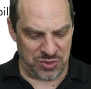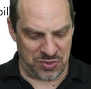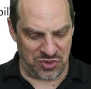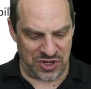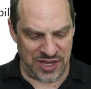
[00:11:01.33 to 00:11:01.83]

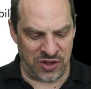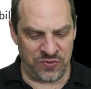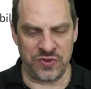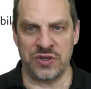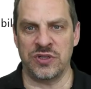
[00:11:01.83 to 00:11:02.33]
Remember the
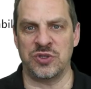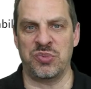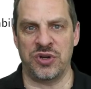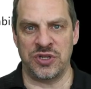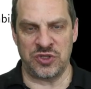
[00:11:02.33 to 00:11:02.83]
alpha is
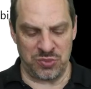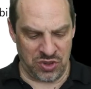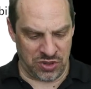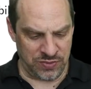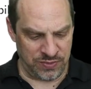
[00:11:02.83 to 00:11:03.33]
pretty
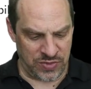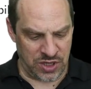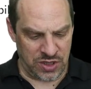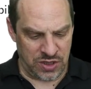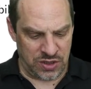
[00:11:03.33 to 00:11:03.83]
small.
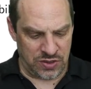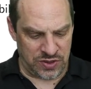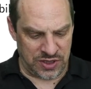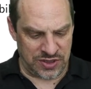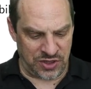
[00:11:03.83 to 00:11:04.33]

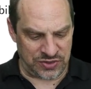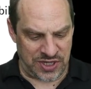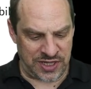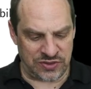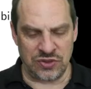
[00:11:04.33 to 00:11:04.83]
The delta
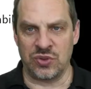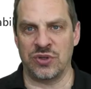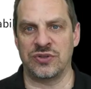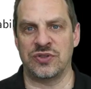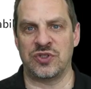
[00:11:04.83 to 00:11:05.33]
x of
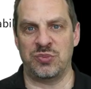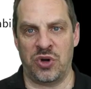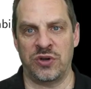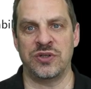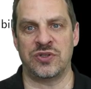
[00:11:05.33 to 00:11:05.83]
course is
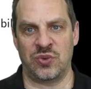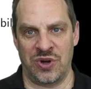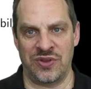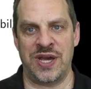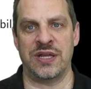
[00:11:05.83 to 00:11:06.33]
small. You
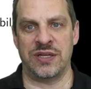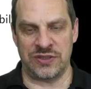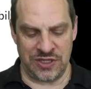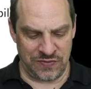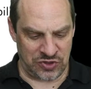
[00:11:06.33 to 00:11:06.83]
square that, it
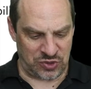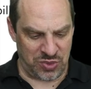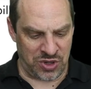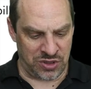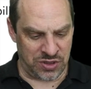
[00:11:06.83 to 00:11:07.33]
gets even
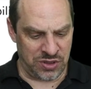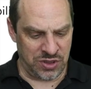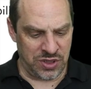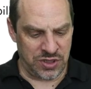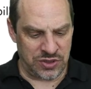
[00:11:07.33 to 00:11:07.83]
smaller.
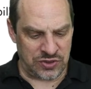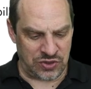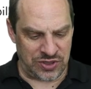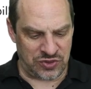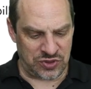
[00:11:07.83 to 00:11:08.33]

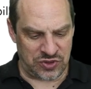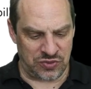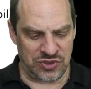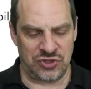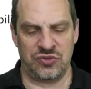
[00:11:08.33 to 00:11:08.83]
So this was
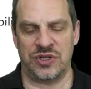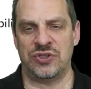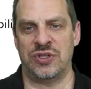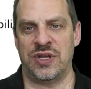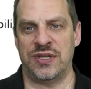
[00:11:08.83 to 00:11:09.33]
a
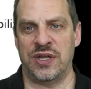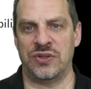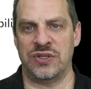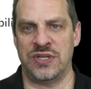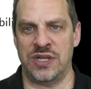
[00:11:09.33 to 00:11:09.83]
restriction on
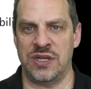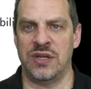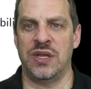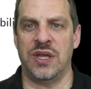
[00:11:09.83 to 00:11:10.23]
delta t.